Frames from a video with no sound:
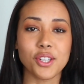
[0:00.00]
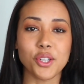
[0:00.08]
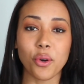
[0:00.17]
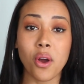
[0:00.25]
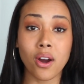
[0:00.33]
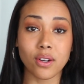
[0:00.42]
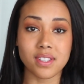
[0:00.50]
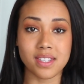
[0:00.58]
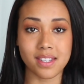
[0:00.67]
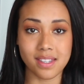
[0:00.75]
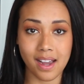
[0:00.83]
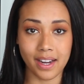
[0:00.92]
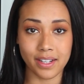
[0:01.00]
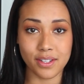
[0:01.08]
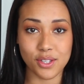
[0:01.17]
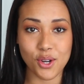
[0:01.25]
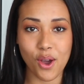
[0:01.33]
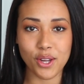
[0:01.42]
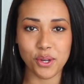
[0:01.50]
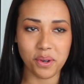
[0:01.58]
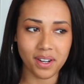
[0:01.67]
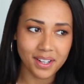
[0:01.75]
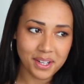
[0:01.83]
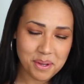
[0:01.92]
your heart's desires, not
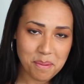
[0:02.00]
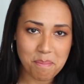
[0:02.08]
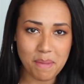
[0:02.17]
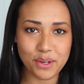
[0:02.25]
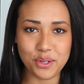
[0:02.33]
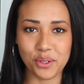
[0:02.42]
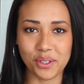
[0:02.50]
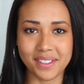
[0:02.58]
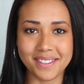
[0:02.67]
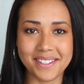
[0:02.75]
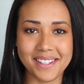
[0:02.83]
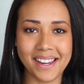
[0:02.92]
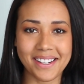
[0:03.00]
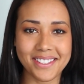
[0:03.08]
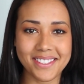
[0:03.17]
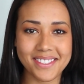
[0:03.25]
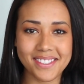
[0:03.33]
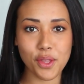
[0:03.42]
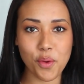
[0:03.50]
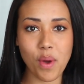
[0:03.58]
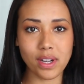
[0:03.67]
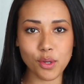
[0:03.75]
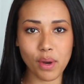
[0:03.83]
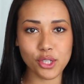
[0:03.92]
your mental desires. So the
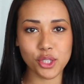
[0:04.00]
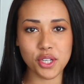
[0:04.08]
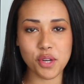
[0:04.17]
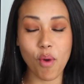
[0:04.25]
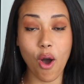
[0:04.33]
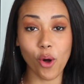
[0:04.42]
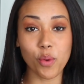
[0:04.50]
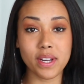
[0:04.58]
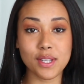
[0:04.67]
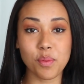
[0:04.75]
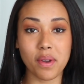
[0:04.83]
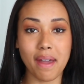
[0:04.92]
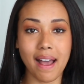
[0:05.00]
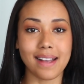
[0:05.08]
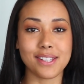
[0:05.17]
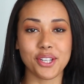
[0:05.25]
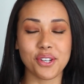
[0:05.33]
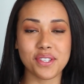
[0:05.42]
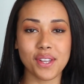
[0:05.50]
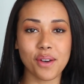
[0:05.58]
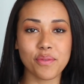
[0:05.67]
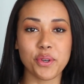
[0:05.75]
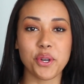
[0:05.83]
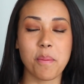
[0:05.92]
one question you always want to ask
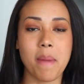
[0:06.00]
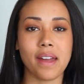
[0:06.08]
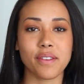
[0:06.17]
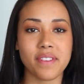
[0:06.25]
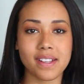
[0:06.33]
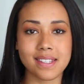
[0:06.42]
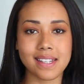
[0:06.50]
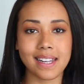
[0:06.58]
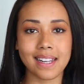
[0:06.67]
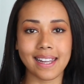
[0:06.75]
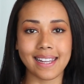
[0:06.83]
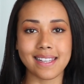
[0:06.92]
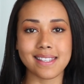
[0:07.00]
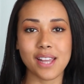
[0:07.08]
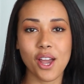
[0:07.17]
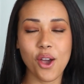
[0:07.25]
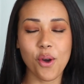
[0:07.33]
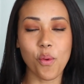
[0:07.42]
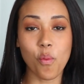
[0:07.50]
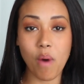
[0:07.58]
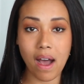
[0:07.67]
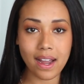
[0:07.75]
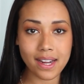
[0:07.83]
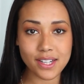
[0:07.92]
yourself when you're manifesting is,
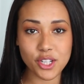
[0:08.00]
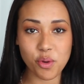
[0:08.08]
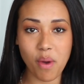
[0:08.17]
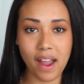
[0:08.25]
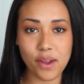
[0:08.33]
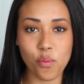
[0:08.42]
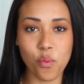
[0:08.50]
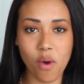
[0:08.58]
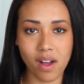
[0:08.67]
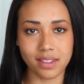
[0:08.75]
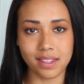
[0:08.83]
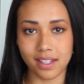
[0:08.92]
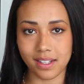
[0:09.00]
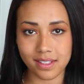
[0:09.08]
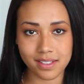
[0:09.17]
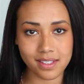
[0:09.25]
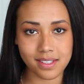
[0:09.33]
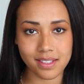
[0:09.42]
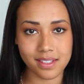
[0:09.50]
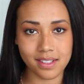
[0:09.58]
why do I want this?